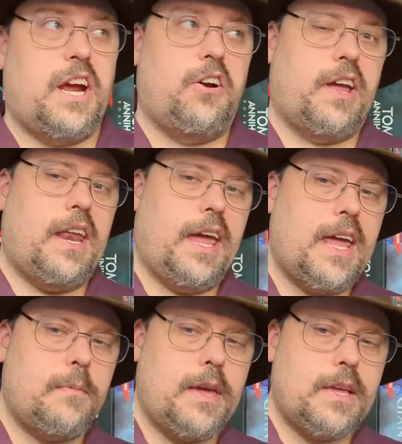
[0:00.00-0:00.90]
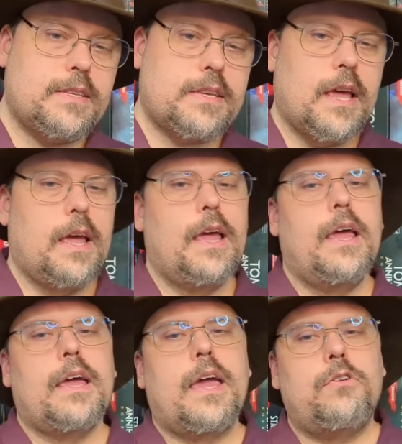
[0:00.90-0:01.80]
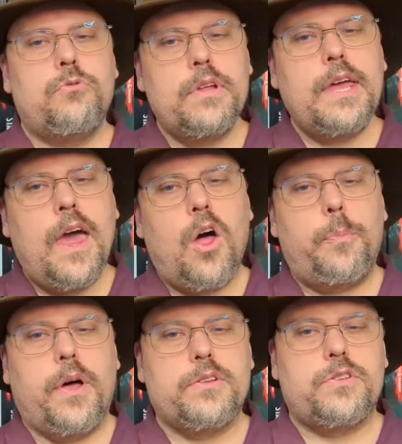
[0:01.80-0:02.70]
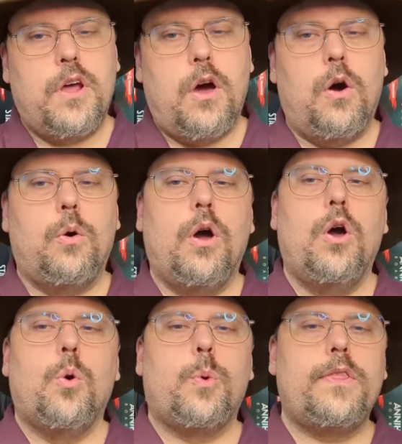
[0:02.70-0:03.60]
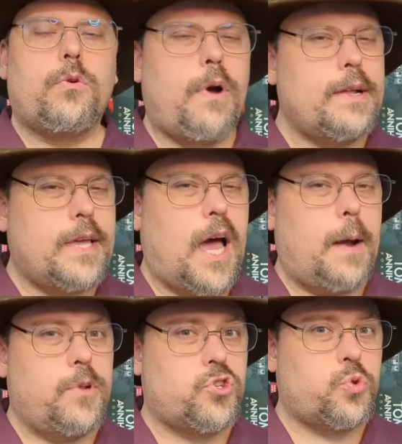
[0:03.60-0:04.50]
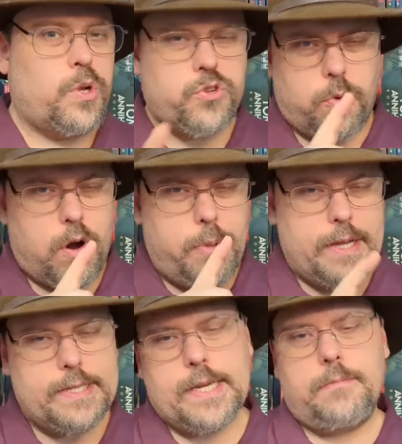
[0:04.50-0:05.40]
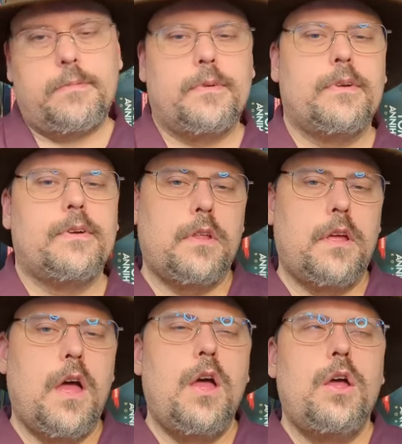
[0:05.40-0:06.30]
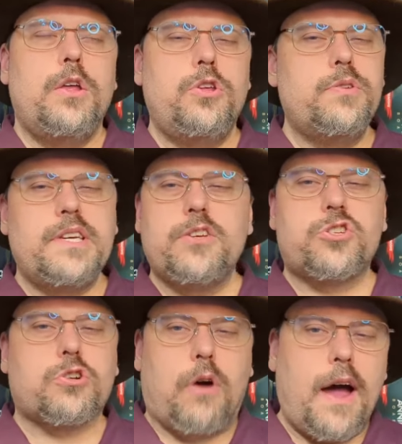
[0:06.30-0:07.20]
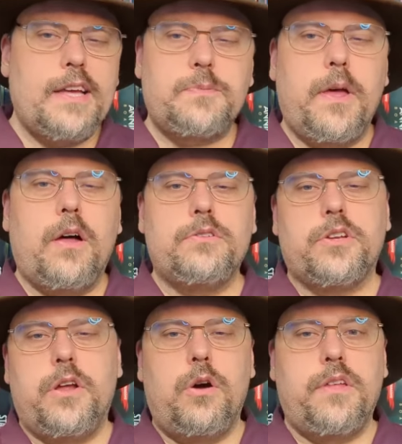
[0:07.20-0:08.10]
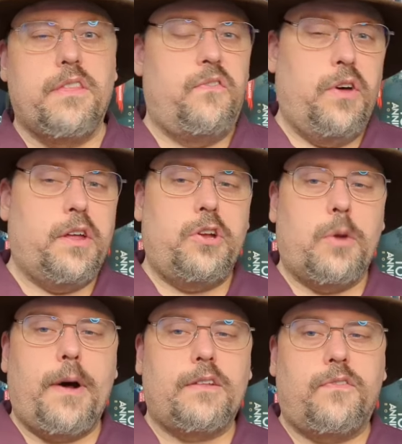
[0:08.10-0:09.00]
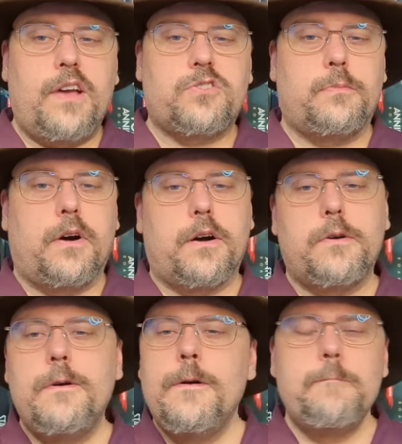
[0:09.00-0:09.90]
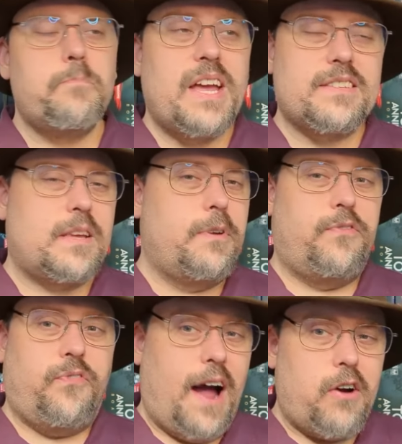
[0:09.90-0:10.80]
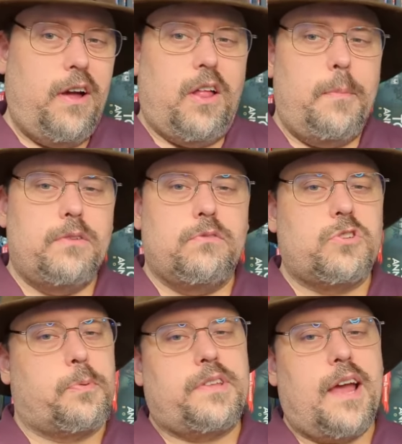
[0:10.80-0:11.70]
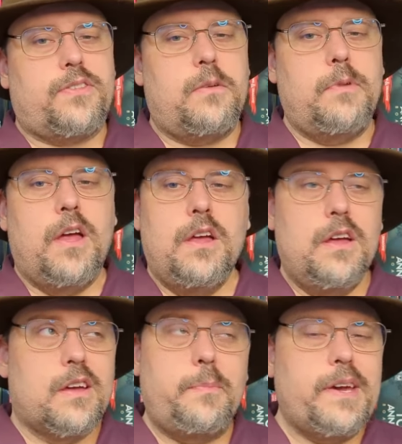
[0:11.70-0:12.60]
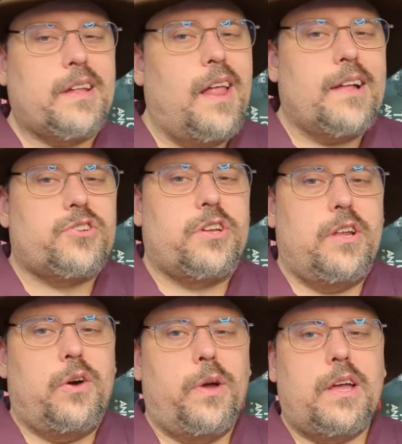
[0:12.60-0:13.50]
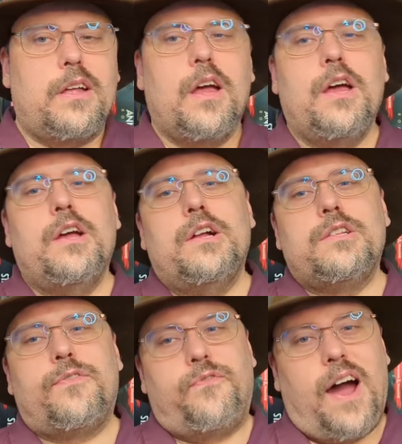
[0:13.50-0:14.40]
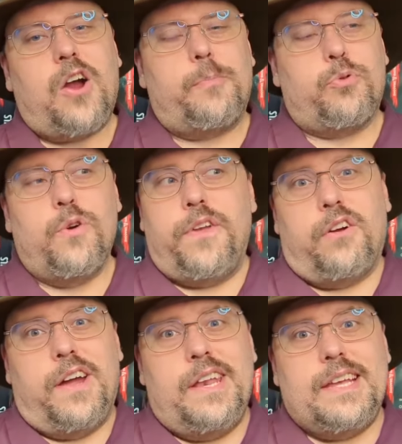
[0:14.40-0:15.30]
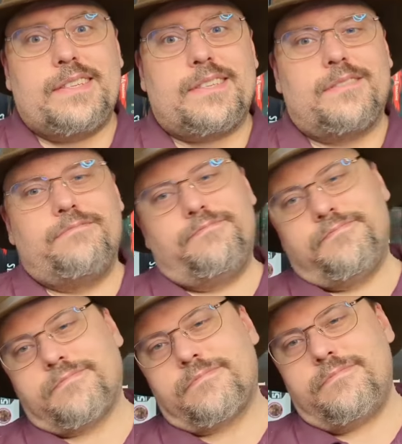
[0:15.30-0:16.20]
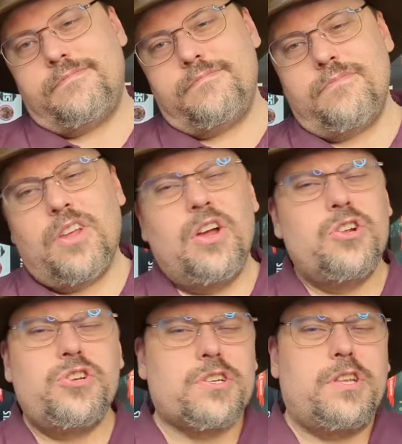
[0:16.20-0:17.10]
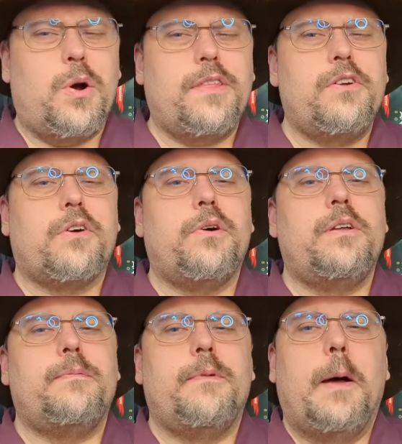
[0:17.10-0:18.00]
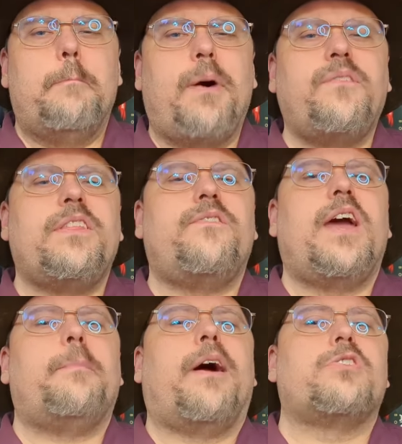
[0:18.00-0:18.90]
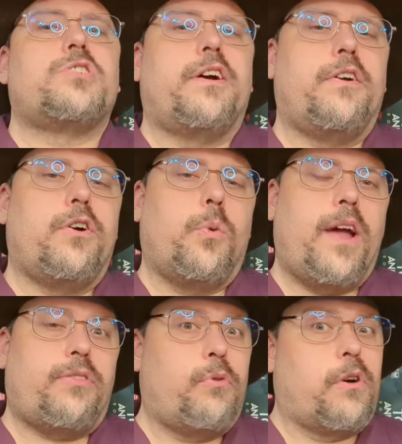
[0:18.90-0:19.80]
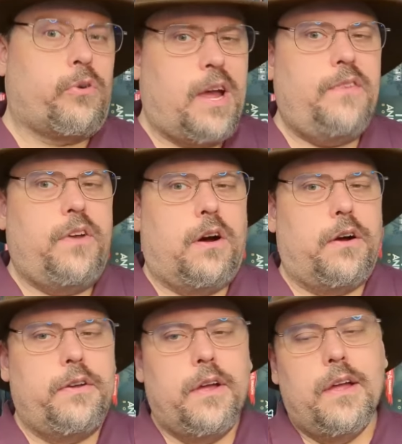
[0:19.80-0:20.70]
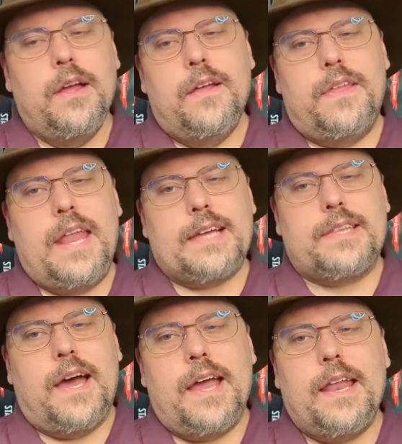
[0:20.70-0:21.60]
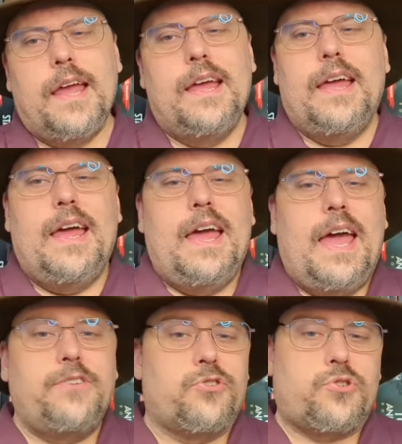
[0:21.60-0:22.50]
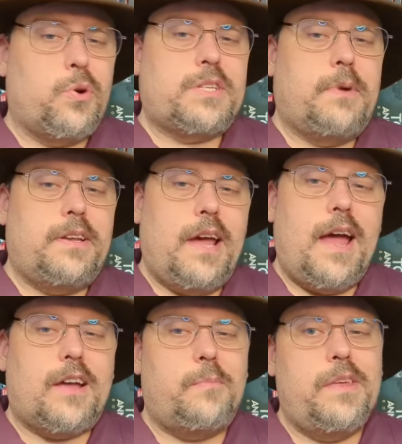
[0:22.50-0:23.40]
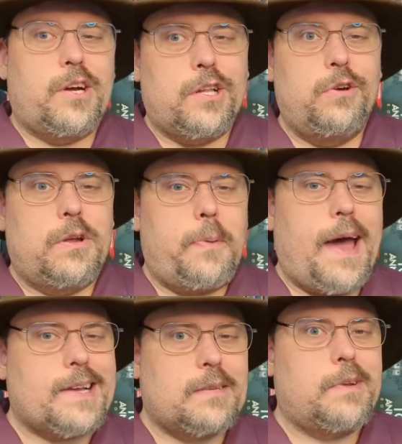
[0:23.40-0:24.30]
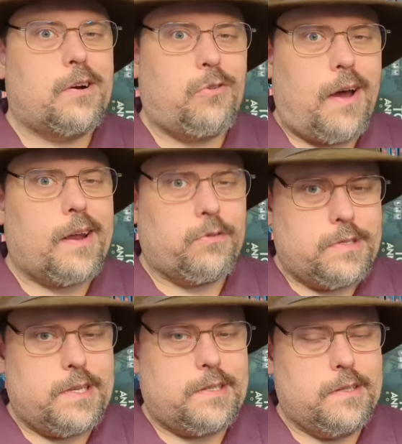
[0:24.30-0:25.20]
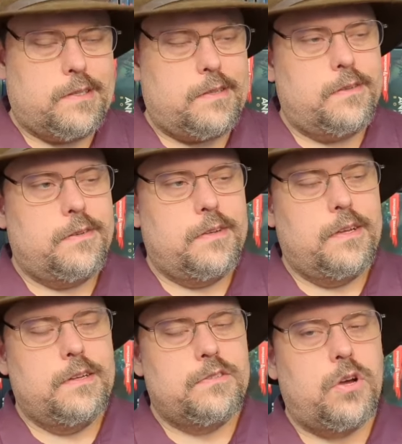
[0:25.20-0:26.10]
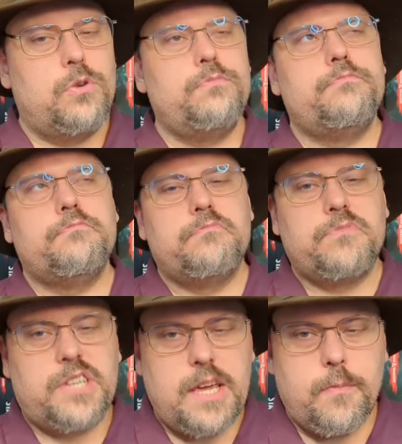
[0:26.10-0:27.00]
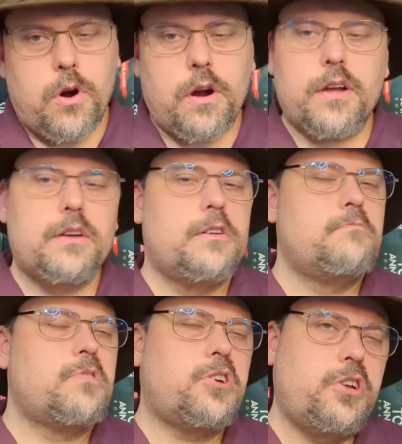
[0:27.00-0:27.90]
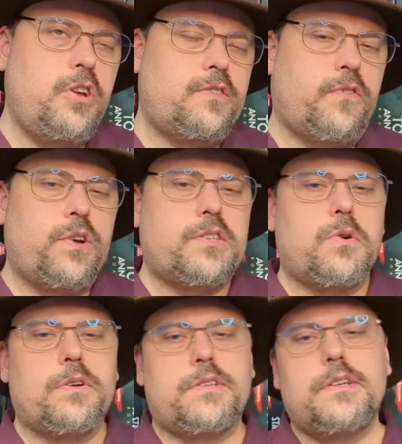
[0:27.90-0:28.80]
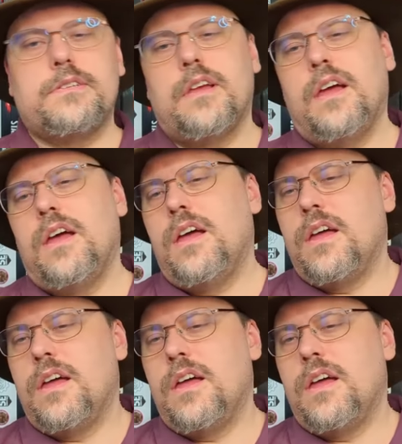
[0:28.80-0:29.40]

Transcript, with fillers: interrogating enemies can really help us know when the right time to switch to our B team. Using the scrying spell to know that the villain you're about to face tomorrow has summoned fire elementals to protect them could be clutch in knowing to fireproof your undies. Just knowing that you're going to Buffy the Vampire Slayer your way through a graveyard the next night and destroy some undead could be a clue to pack some necrotic resistance. So teamwork, good use of resources,